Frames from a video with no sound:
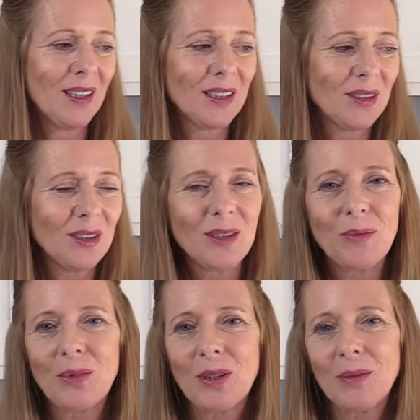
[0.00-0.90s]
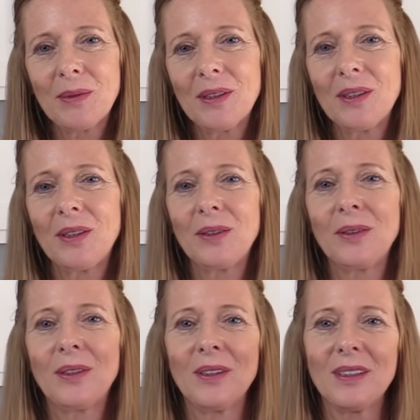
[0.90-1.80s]
So you probably know
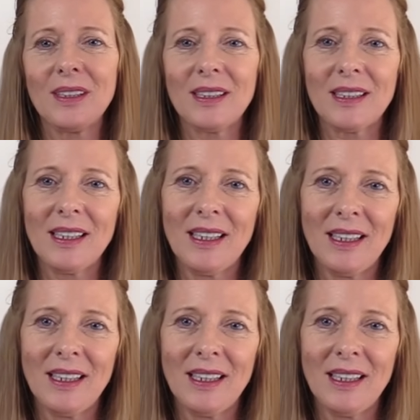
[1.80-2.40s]
all these